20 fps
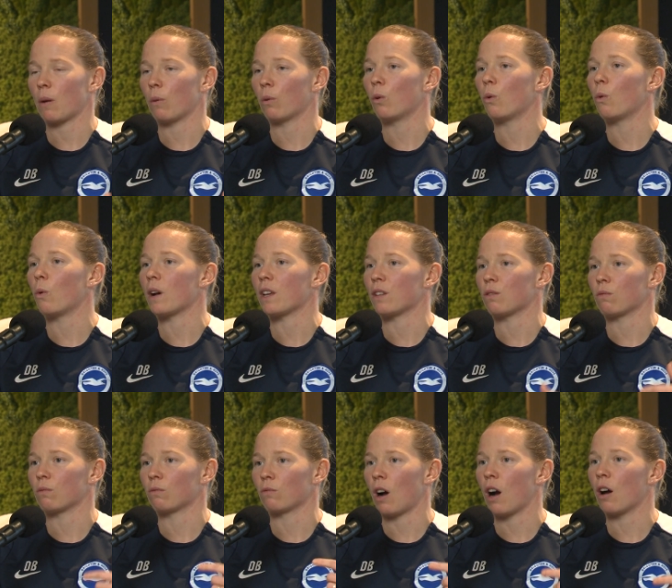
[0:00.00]
I'll
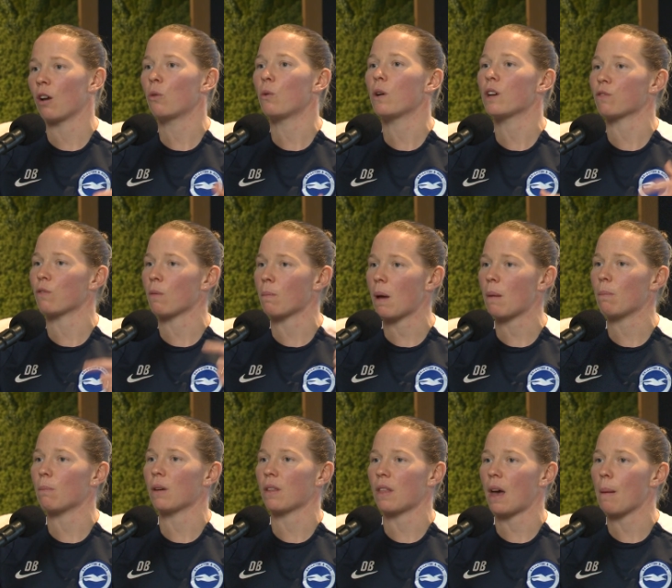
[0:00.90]
always
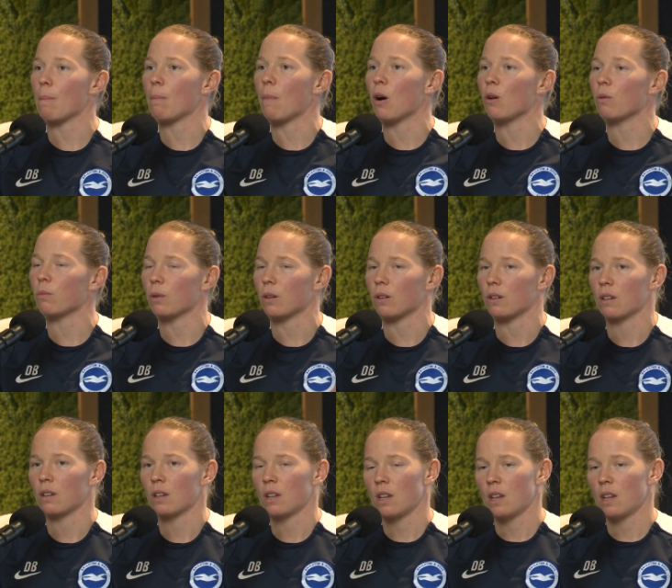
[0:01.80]
remember that moment.